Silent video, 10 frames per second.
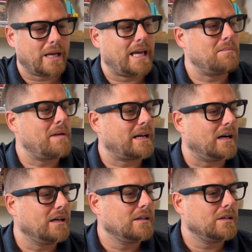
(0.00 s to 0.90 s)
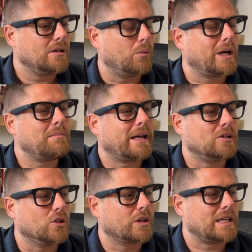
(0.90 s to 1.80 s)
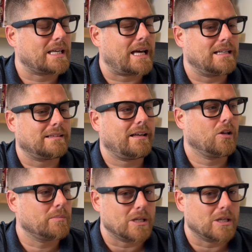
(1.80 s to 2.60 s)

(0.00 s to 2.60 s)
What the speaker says: hey Meta, what am I looking at, and tell